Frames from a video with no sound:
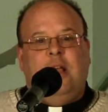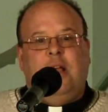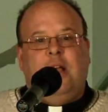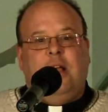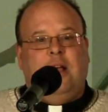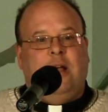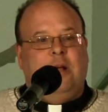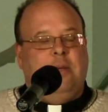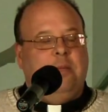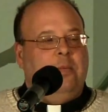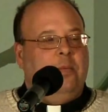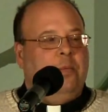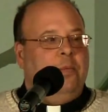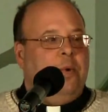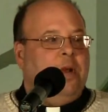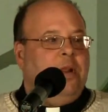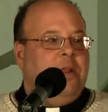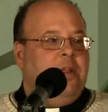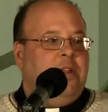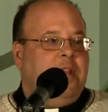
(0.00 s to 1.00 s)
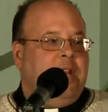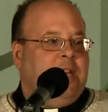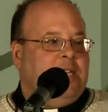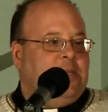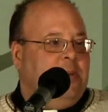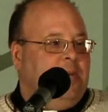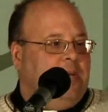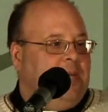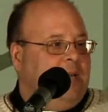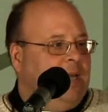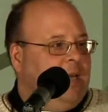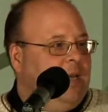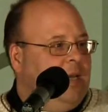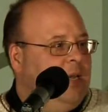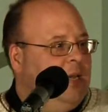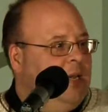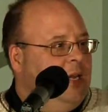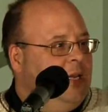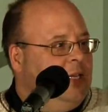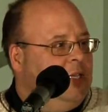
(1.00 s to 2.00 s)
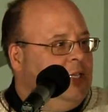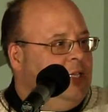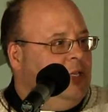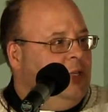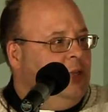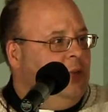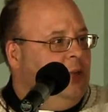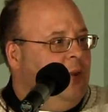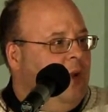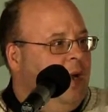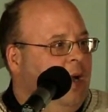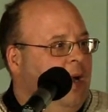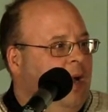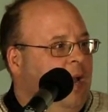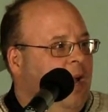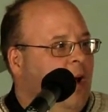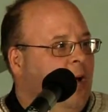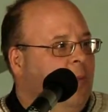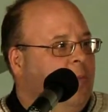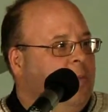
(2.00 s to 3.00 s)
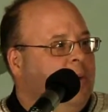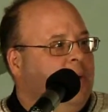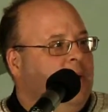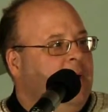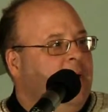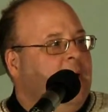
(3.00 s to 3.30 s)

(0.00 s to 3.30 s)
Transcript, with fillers: Um, one of the things we did to uh, help